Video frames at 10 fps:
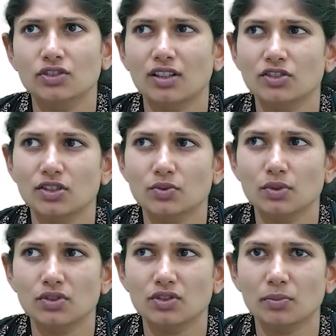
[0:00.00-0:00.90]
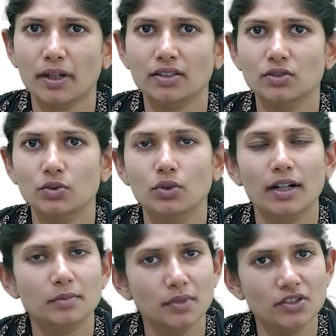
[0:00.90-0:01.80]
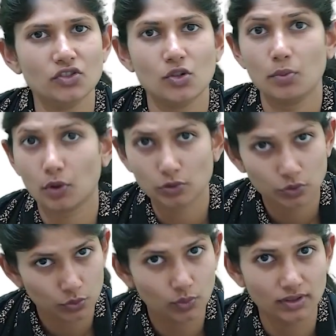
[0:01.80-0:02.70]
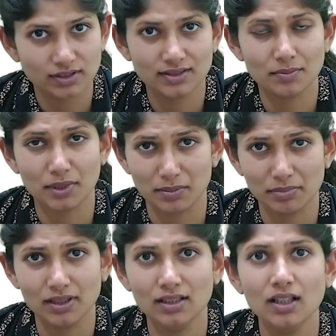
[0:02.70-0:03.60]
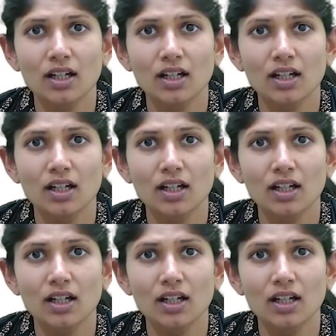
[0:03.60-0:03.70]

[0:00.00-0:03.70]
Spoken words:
not just with respect to administration, but also towards the people.